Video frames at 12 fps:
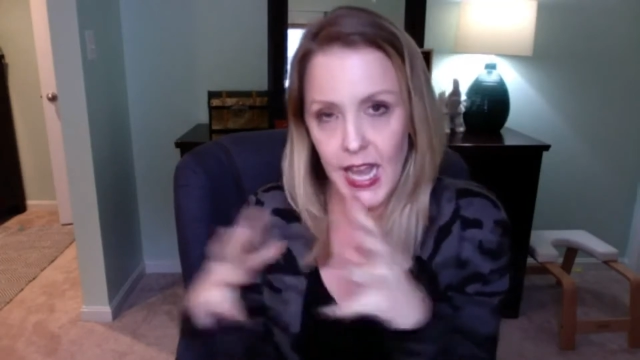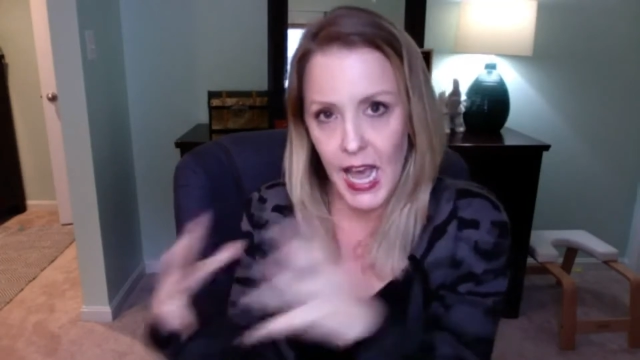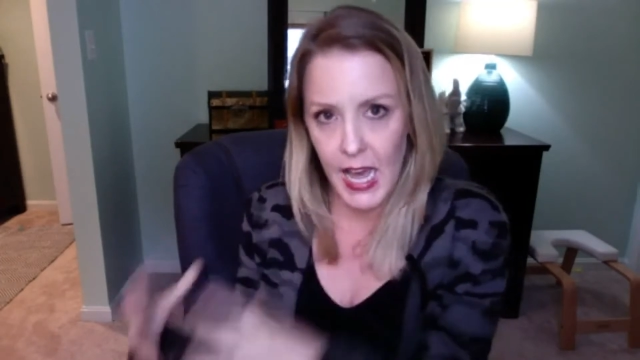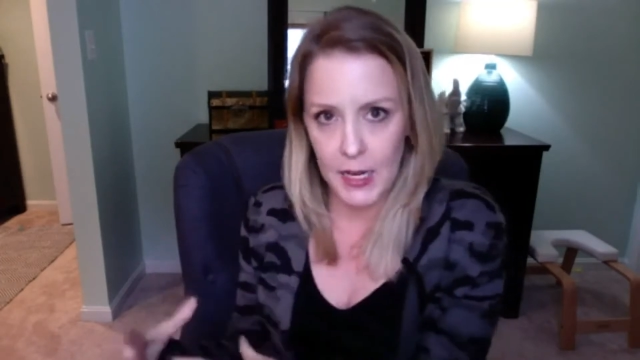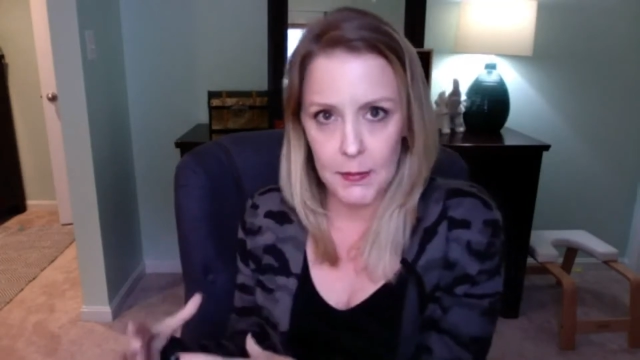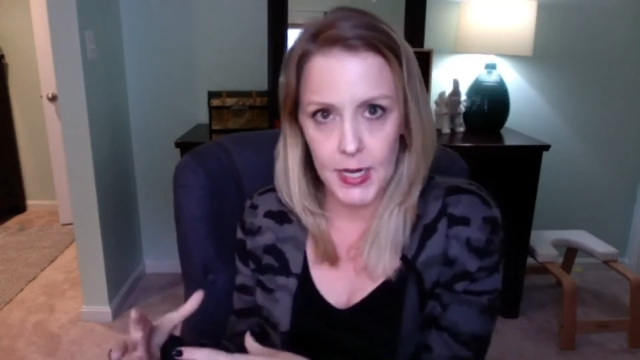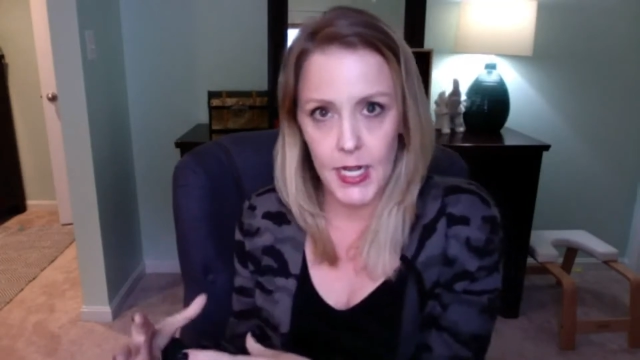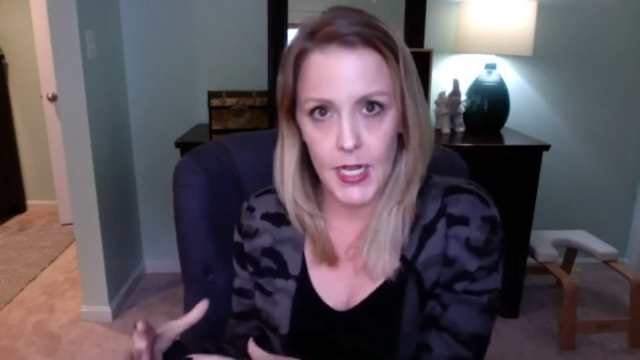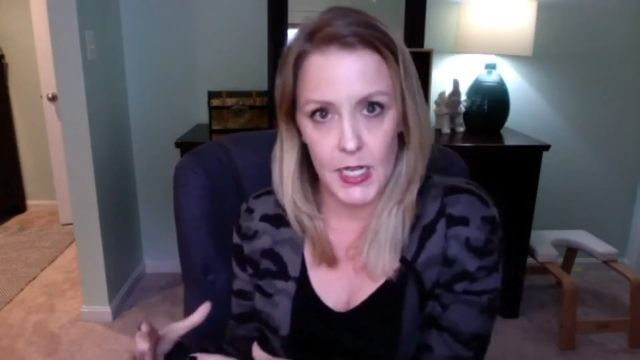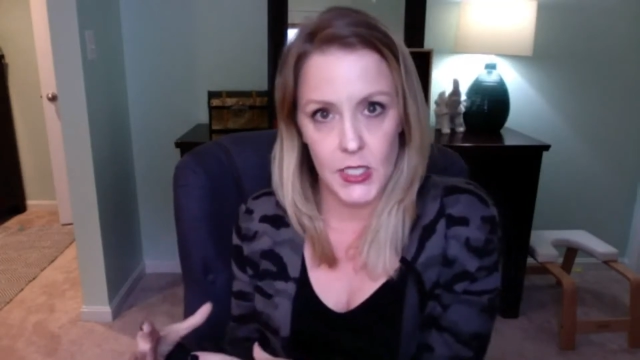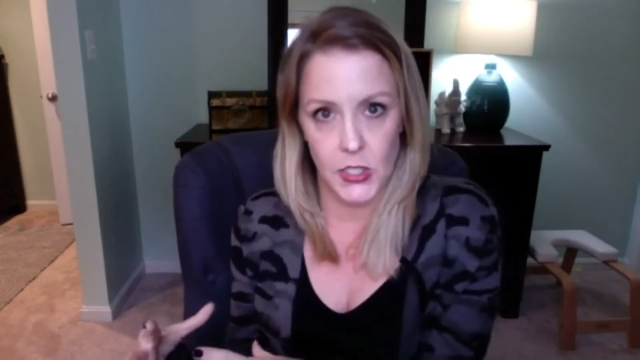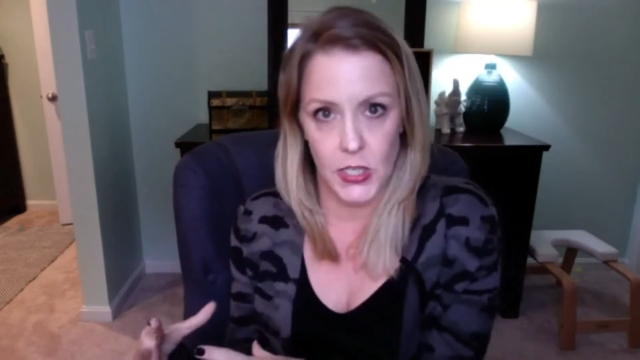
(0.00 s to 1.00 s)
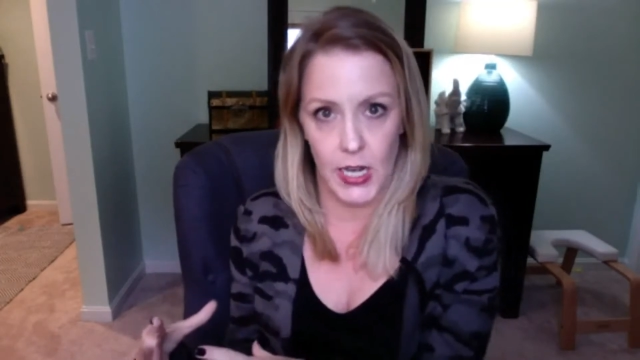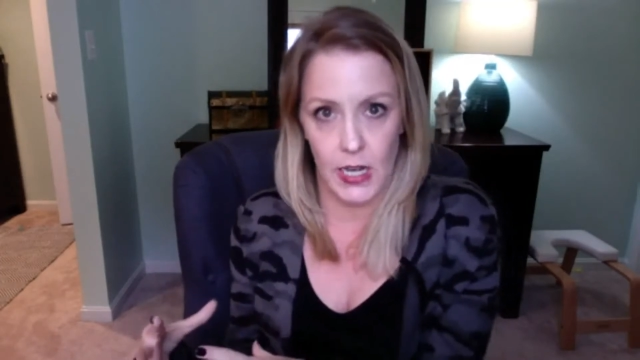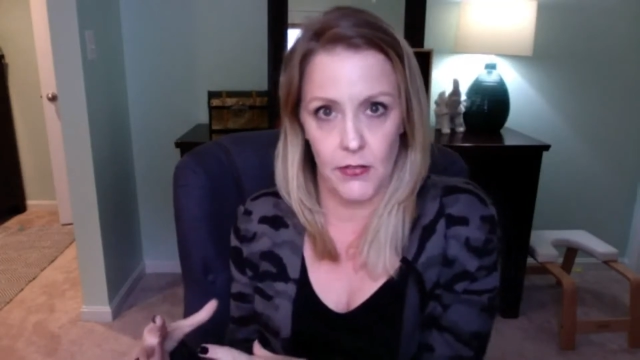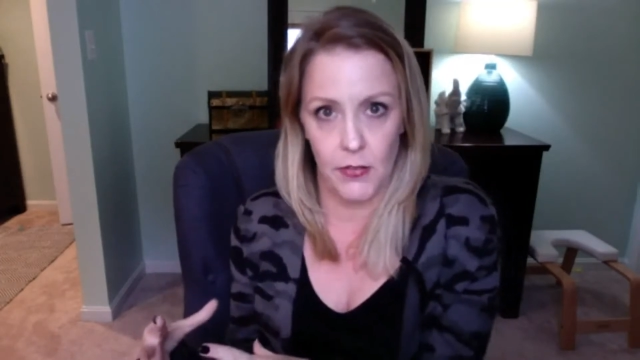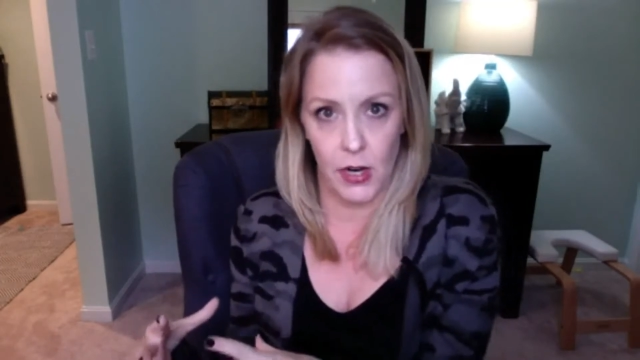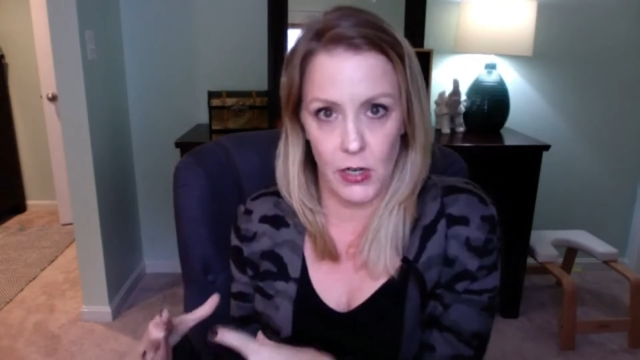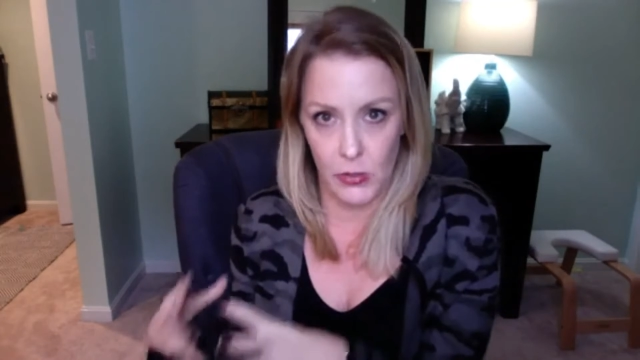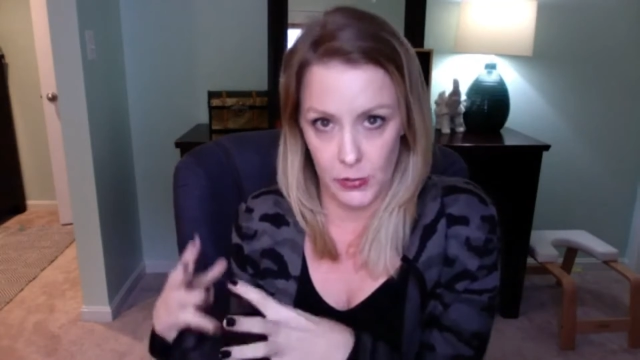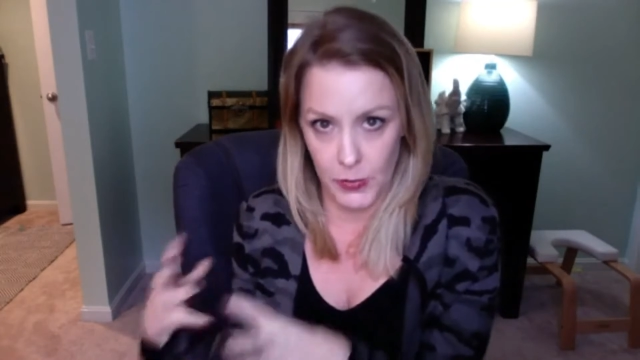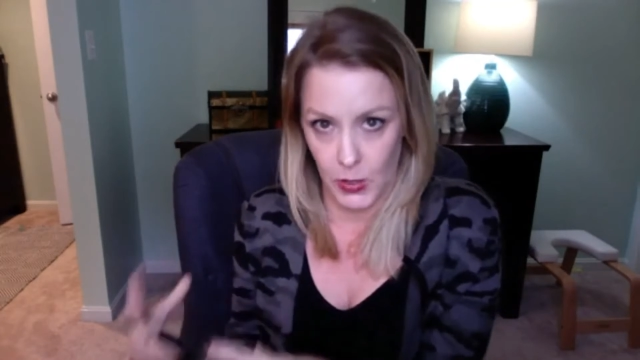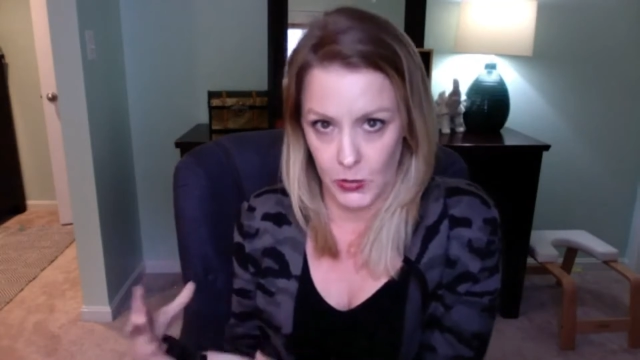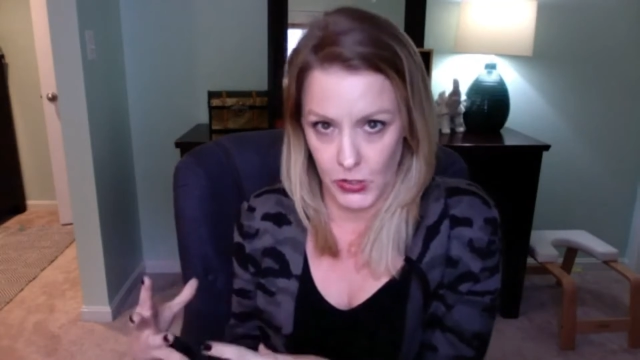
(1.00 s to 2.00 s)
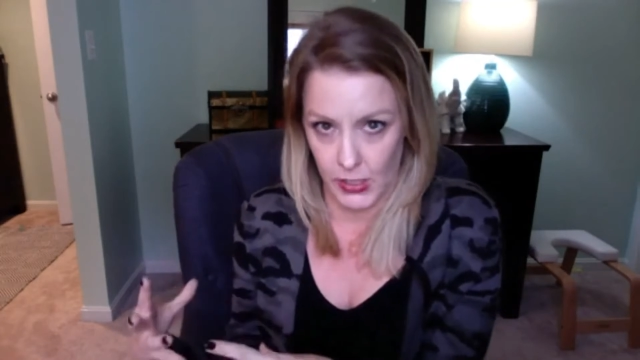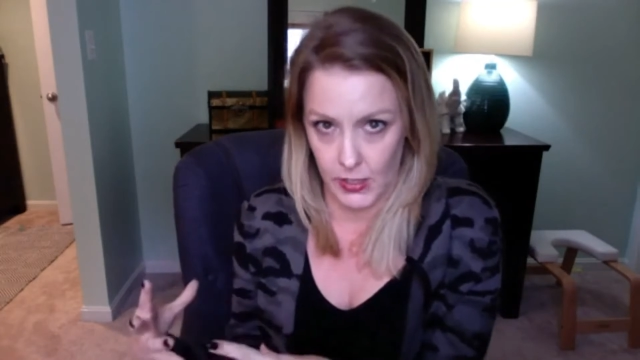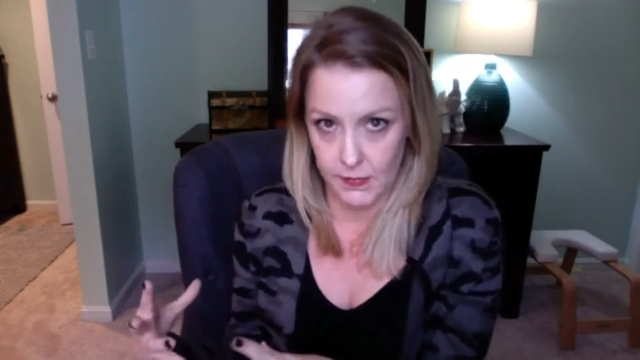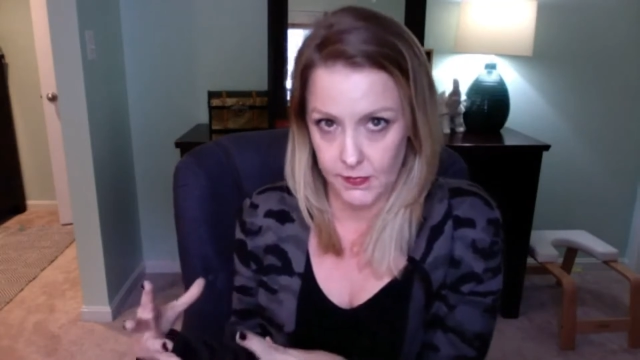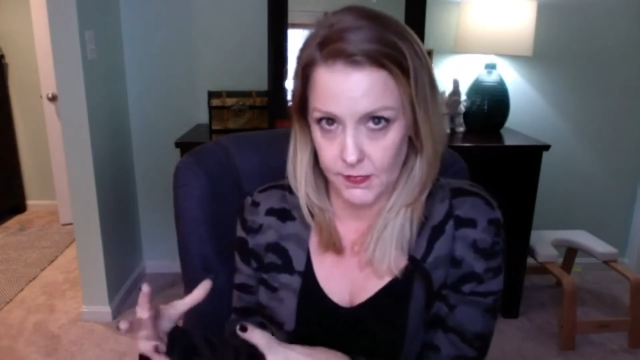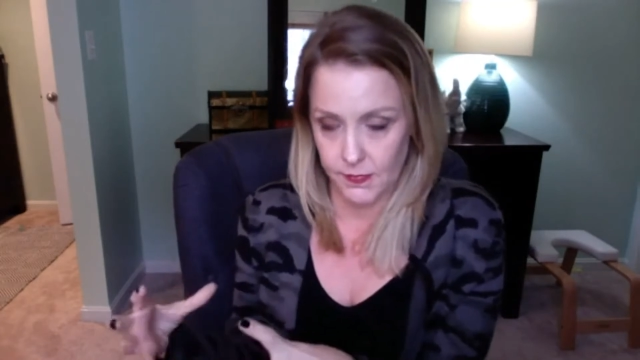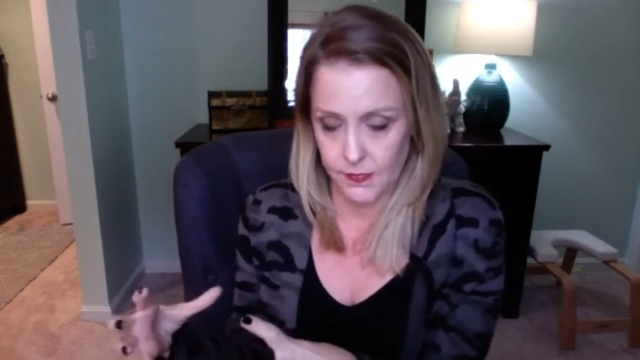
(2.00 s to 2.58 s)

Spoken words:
had a meeting yesterday for our group coaching.